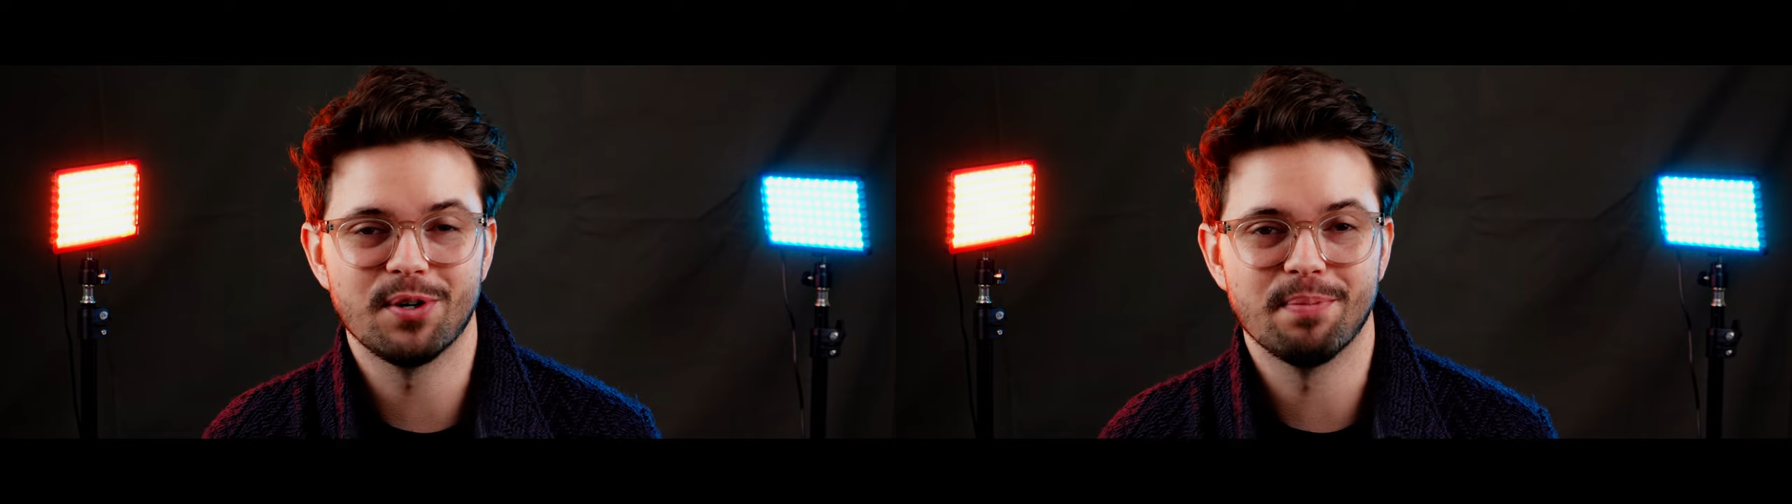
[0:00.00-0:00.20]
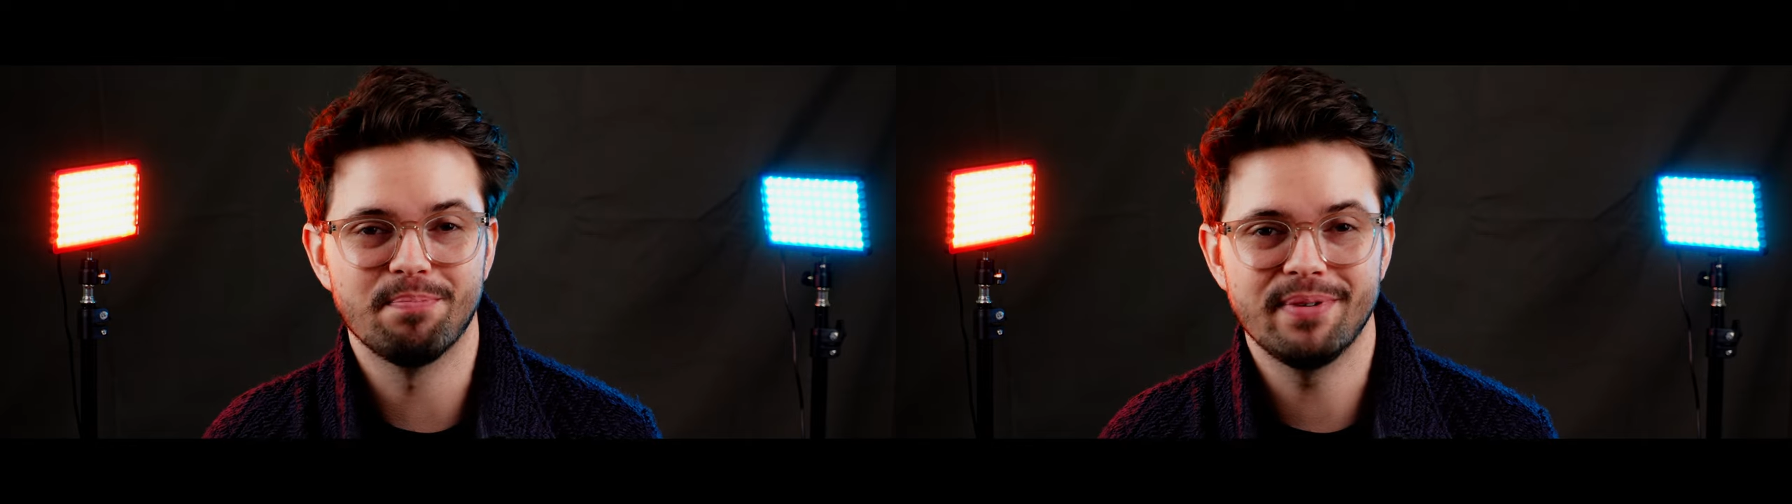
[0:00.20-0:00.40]

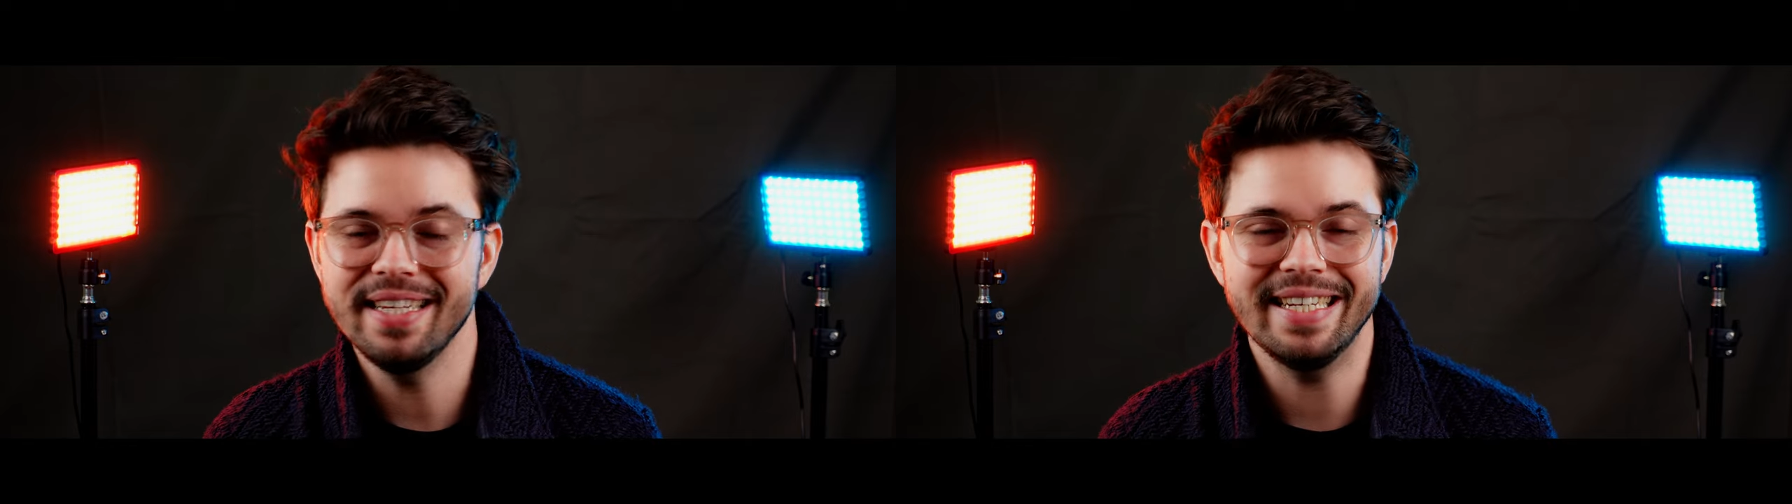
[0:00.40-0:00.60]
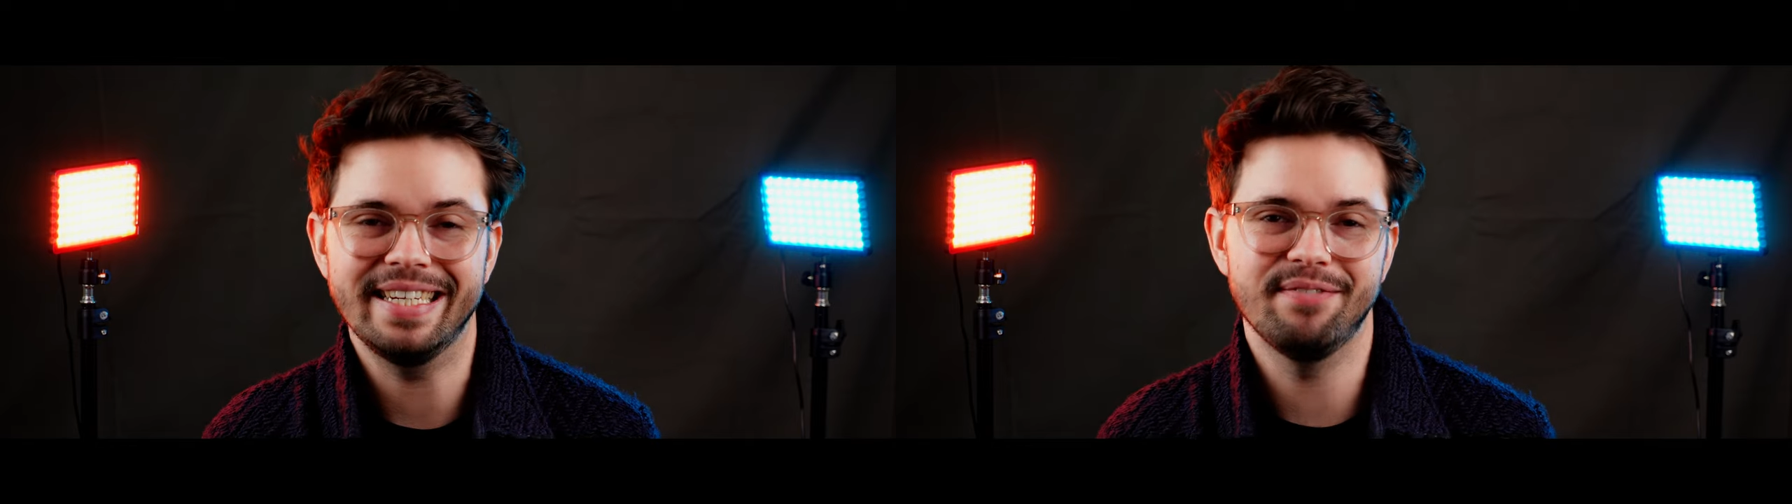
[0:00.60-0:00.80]

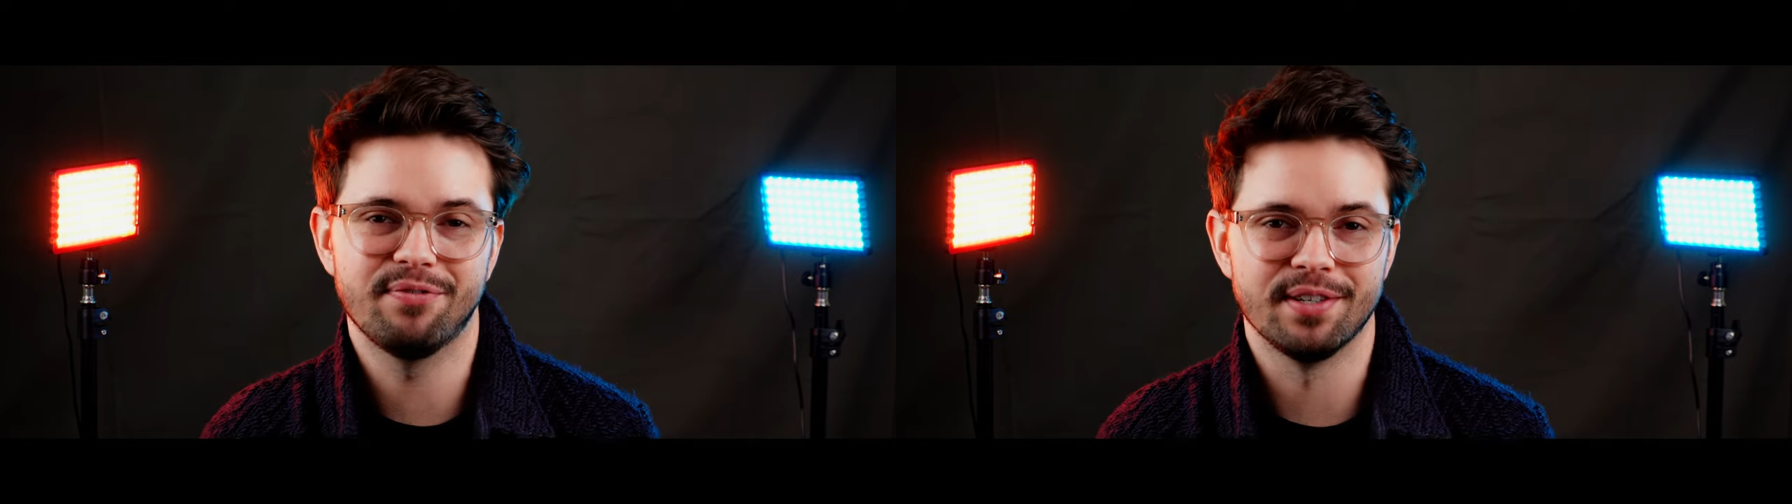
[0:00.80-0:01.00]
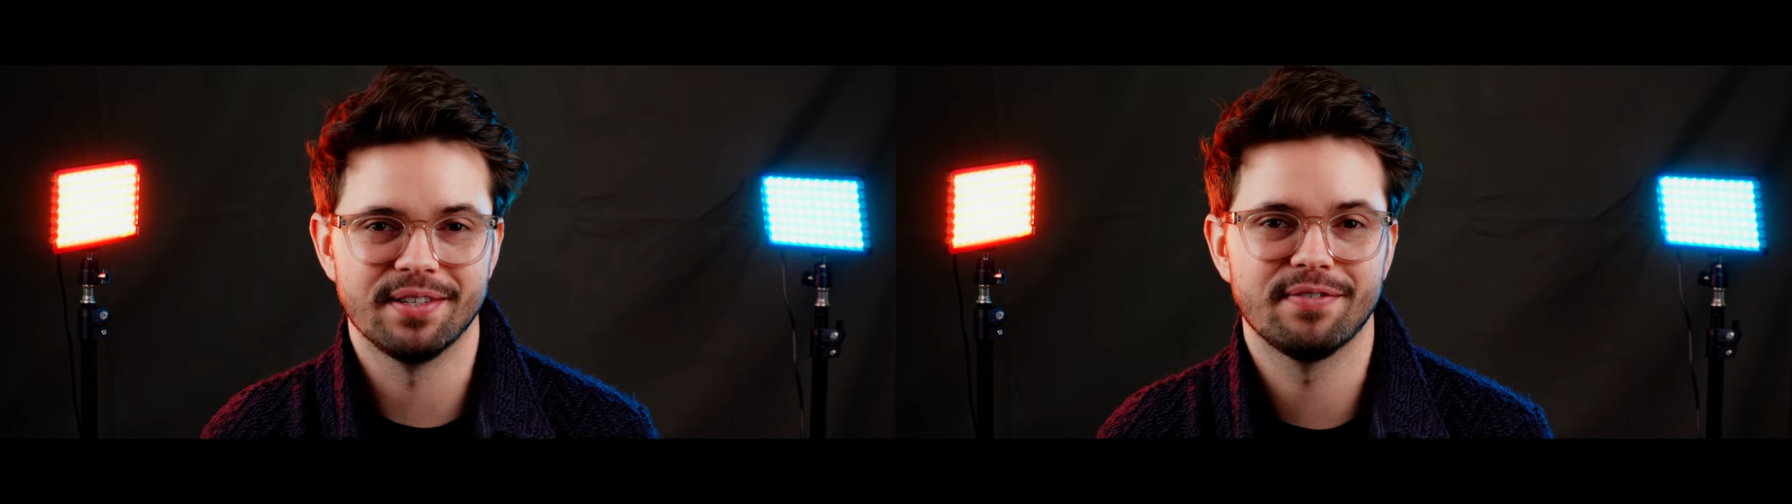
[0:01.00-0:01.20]
completely
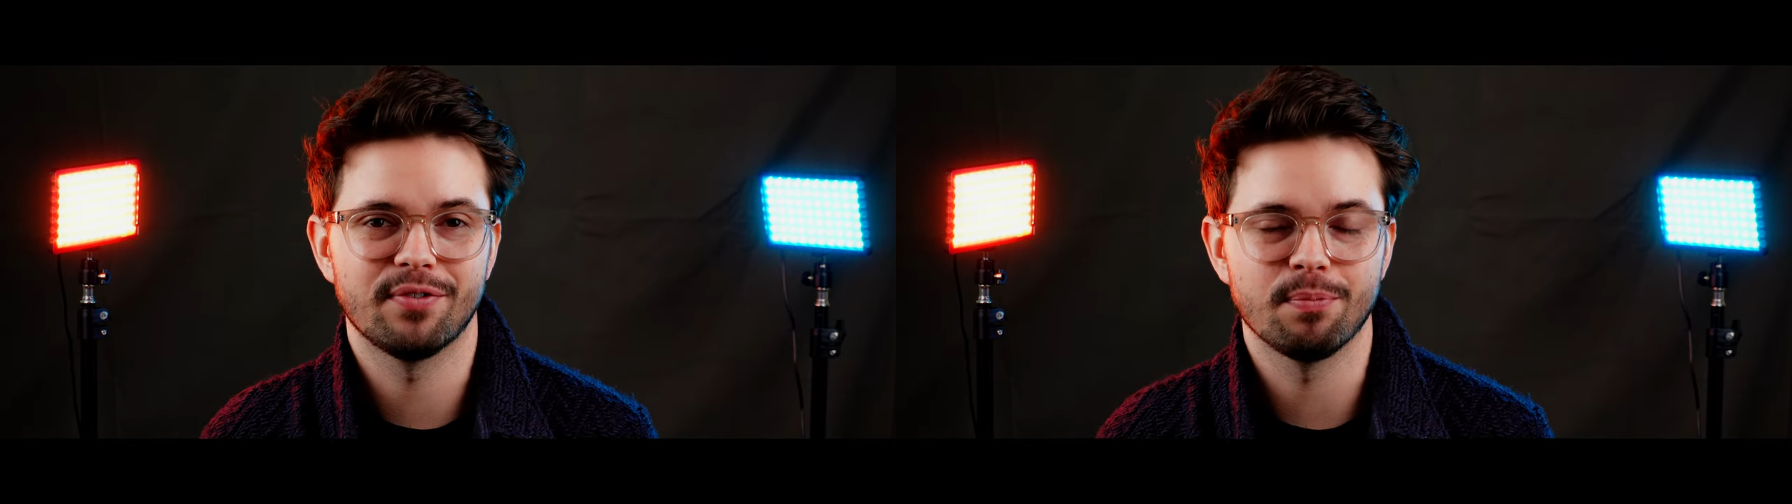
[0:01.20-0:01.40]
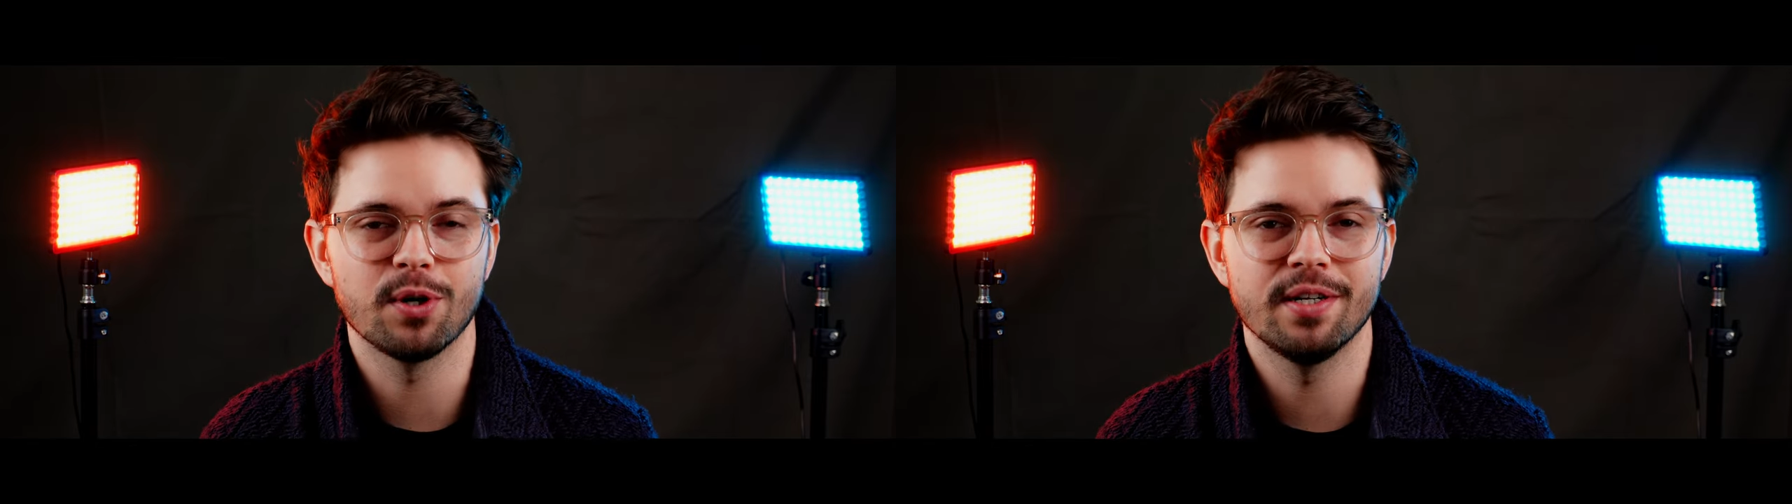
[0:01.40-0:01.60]
different
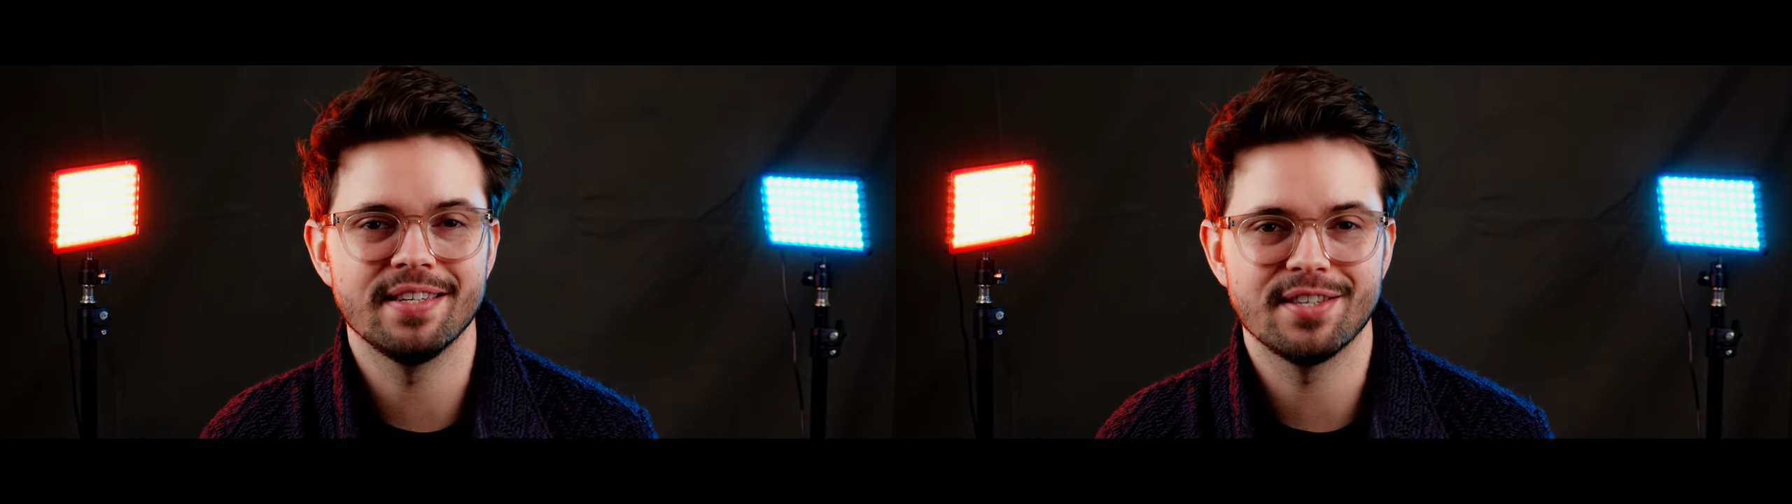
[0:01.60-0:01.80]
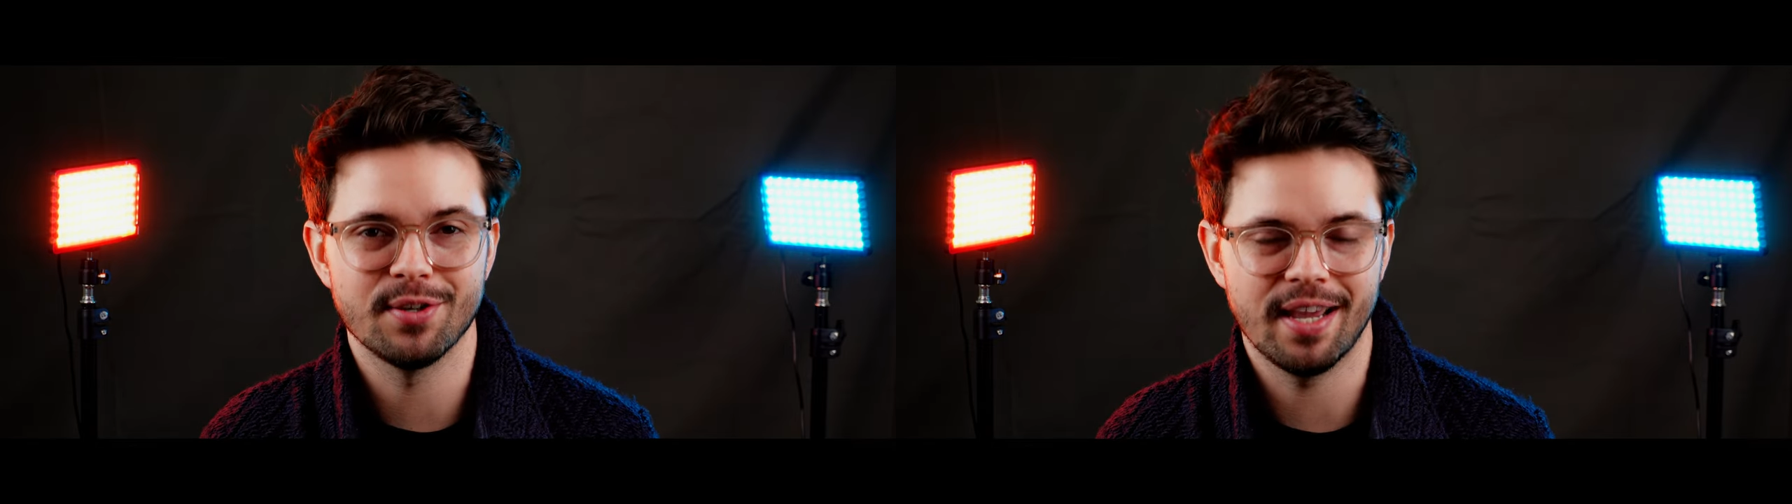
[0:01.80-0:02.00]
from what it
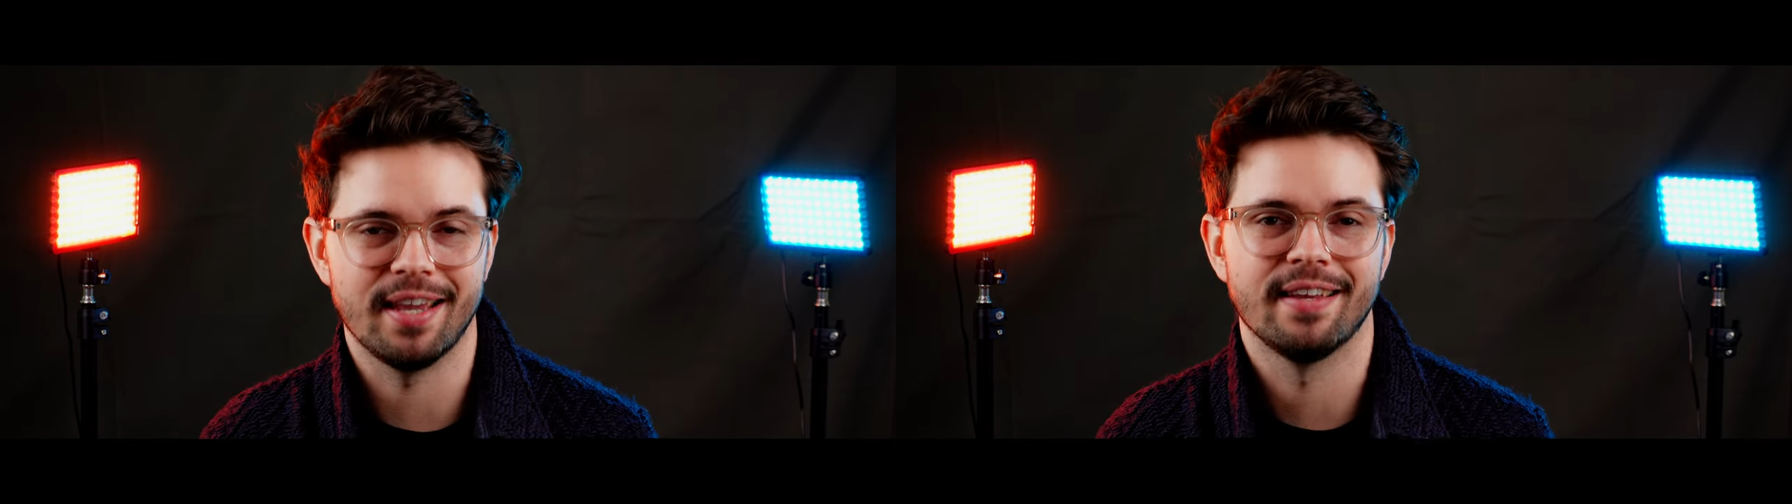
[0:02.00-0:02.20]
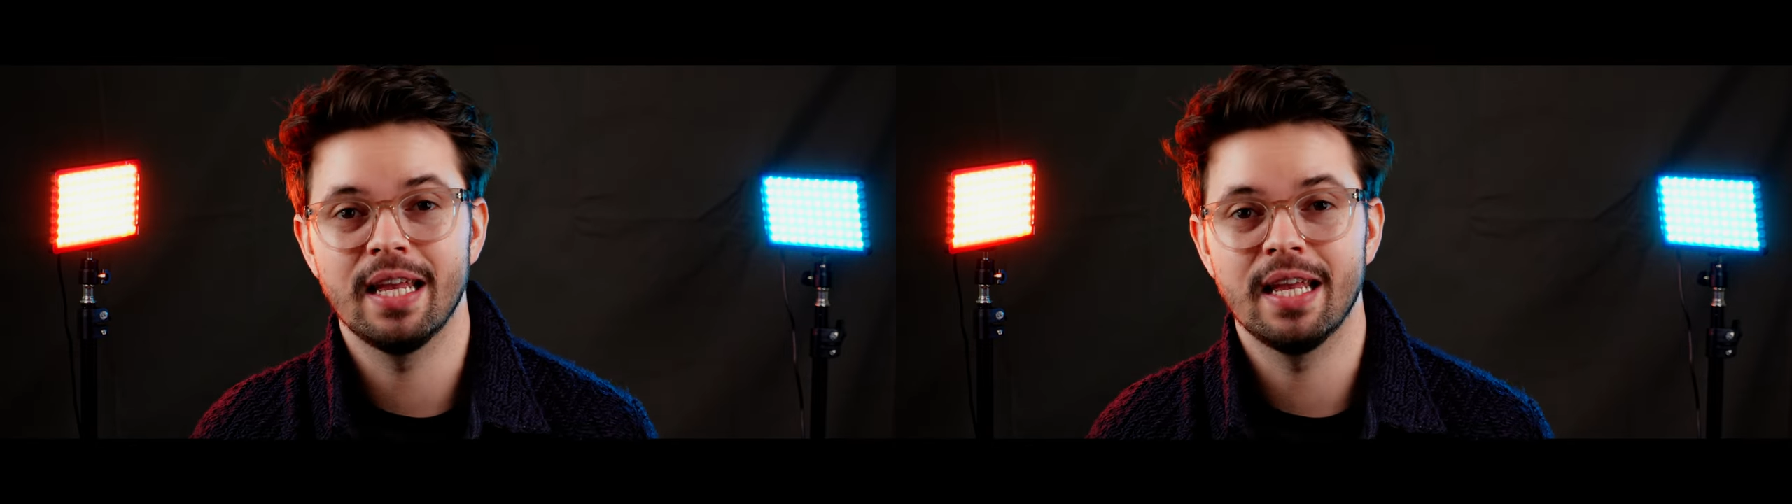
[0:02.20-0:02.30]
is today.